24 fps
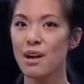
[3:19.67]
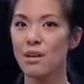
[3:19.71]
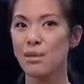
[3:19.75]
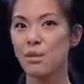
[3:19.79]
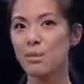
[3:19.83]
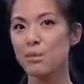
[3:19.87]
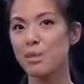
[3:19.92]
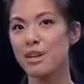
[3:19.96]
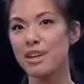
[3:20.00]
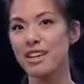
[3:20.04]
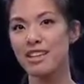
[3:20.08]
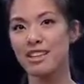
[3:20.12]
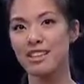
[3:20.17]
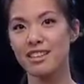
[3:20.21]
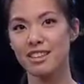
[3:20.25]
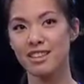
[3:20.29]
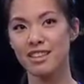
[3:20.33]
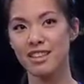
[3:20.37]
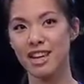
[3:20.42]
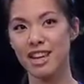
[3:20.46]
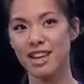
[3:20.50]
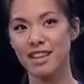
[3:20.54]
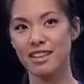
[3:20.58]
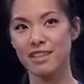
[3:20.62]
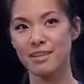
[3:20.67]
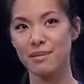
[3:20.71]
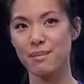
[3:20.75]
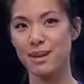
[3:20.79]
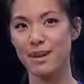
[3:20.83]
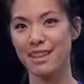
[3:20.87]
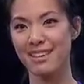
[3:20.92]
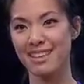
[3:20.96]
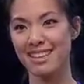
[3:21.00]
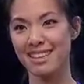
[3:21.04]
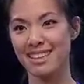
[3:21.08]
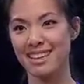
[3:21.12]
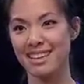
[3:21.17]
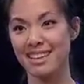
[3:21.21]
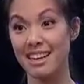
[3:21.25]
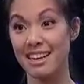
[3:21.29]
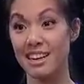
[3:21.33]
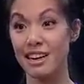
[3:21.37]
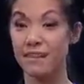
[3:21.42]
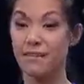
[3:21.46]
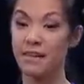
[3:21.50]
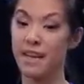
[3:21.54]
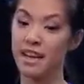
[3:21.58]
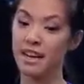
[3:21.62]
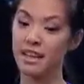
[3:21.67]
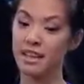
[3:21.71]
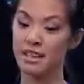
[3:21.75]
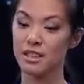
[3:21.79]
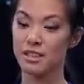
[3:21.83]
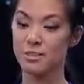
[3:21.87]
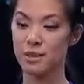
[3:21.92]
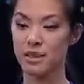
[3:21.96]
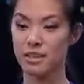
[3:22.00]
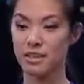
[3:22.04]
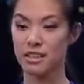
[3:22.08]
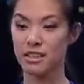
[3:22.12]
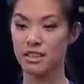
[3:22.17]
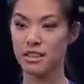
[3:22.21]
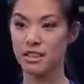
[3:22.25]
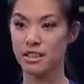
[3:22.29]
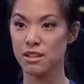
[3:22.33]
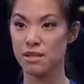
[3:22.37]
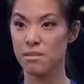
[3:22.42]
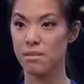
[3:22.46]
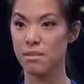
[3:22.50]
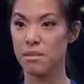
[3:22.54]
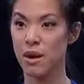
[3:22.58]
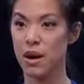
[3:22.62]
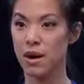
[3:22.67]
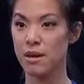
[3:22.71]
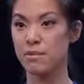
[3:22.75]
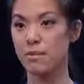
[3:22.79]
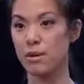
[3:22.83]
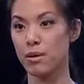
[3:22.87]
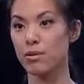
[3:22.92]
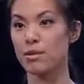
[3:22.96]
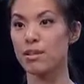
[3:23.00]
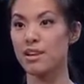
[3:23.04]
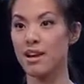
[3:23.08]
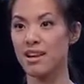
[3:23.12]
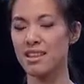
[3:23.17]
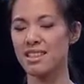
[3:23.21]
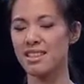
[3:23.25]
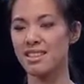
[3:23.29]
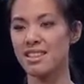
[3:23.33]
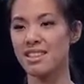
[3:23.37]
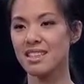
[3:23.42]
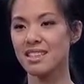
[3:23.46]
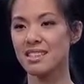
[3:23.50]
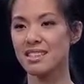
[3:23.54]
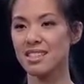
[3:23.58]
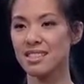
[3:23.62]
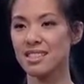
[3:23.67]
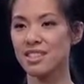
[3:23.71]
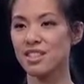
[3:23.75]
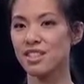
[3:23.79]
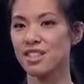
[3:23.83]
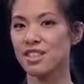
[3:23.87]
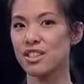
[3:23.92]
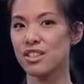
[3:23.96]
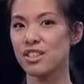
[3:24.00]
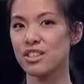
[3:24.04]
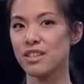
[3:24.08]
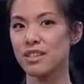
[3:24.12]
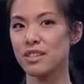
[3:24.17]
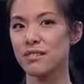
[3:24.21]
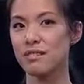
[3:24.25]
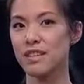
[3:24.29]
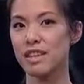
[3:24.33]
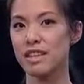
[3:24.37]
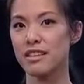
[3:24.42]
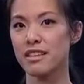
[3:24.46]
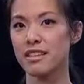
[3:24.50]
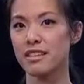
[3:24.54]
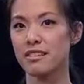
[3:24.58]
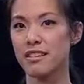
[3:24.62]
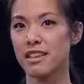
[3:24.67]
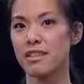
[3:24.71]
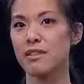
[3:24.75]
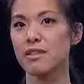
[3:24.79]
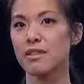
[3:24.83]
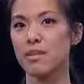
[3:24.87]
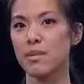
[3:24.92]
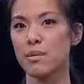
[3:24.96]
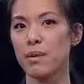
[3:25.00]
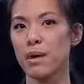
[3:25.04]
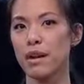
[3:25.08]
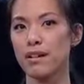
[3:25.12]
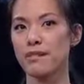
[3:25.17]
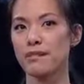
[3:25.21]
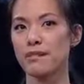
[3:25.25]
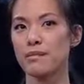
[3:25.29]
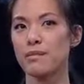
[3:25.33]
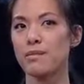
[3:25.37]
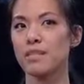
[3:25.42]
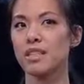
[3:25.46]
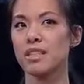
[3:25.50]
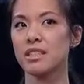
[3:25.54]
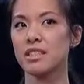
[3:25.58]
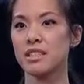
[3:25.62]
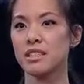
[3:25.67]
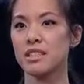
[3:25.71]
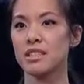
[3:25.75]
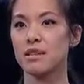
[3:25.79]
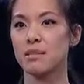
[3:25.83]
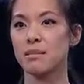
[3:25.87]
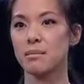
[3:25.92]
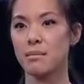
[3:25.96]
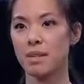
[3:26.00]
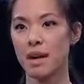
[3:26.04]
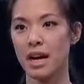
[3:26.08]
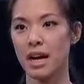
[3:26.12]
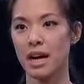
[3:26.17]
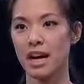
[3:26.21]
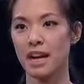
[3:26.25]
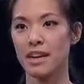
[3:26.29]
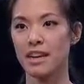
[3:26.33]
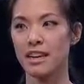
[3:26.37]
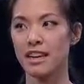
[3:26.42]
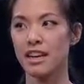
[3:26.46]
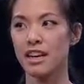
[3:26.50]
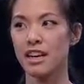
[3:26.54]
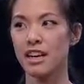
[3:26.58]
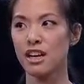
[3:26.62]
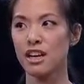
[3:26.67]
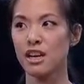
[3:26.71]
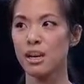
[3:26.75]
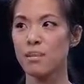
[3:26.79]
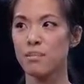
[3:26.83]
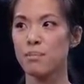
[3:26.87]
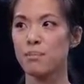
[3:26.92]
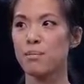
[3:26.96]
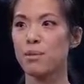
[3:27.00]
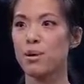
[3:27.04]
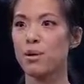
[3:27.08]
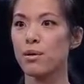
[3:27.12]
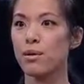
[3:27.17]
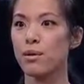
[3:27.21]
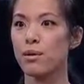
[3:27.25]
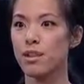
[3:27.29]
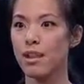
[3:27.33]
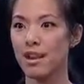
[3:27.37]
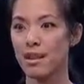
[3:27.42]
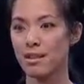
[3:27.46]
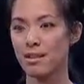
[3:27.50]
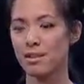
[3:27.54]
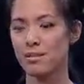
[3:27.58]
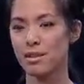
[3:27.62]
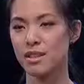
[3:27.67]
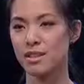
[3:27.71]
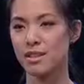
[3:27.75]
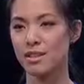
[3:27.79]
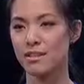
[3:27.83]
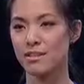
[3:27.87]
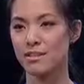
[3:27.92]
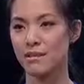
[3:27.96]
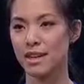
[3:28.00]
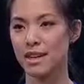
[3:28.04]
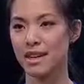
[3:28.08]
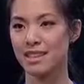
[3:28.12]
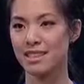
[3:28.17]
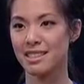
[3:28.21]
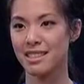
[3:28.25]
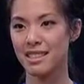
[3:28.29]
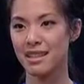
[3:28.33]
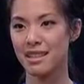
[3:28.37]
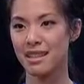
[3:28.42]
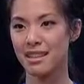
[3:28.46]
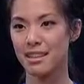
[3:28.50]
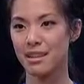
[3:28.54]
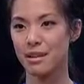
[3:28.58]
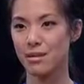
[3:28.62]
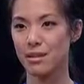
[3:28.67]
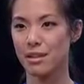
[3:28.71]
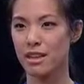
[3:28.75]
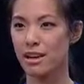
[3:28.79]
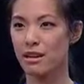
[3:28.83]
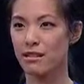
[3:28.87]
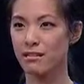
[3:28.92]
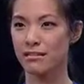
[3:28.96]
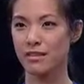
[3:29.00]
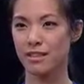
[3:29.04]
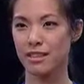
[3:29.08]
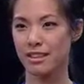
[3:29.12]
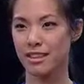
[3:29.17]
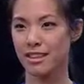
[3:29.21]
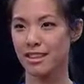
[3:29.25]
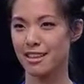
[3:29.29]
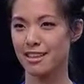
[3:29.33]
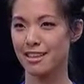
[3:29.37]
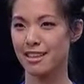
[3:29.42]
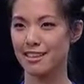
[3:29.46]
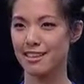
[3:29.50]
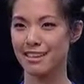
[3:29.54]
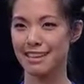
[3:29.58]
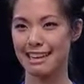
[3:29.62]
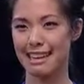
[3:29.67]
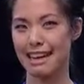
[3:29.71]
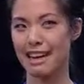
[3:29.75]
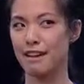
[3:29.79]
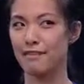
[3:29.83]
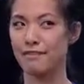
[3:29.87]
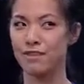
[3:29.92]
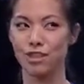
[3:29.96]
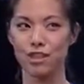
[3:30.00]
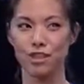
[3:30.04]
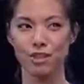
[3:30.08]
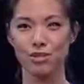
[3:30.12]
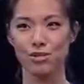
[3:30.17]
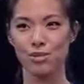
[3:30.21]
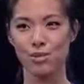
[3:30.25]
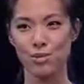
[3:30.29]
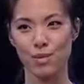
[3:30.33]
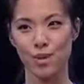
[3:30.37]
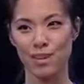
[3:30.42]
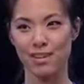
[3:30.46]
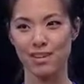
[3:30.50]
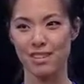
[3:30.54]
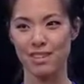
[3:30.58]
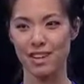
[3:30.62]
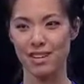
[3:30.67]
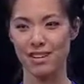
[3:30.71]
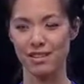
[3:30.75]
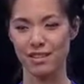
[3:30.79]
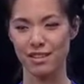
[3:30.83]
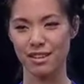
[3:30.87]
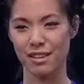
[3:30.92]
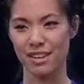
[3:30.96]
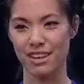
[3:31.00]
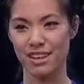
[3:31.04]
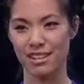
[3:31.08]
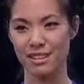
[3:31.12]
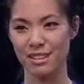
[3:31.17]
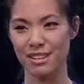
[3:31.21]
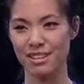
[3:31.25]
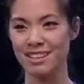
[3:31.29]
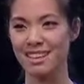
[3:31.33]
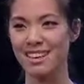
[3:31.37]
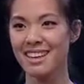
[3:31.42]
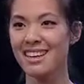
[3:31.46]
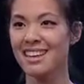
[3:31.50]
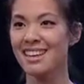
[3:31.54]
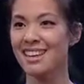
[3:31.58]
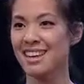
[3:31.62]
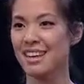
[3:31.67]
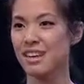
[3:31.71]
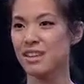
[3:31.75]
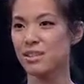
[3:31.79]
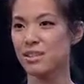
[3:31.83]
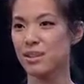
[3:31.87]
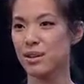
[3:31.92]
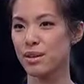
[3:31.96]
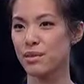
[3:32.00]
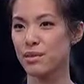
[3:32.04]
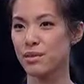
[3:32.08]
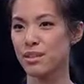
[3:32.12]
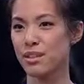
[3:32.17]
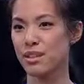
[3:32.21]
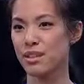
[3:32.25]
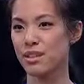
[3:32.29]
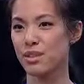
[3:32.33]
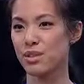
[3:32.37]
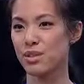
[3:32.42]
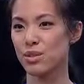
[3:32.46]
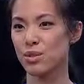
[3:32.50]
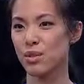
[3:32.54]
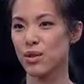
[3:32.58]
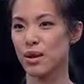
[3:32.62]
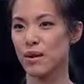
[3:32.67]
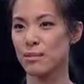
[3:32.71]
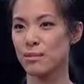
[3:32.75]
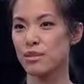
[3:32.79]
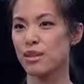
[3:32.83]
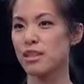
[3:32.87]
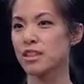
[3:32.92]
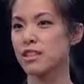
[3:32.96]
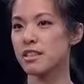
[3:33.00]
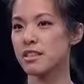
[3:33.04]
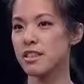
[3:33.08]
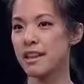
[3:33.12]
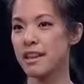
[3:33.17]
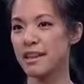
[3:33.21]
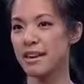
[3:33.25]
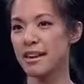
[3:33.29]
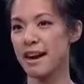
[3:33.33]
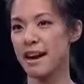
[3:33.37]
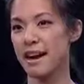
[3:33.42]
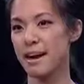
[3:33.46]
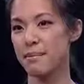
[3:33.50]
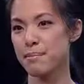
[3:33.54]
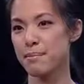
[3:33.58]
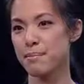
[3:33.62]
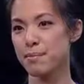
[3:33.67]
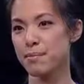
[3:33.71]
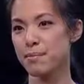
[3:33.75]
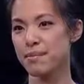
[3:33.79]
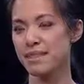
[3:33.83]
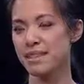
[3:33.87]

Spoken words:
Well, being a Chinese American, and I've had experience on both continents, it's just a very lovely way for me to combine both elements of my identity without feeling like I have to choose one side or the other. And so I really enjoy bridging that gap,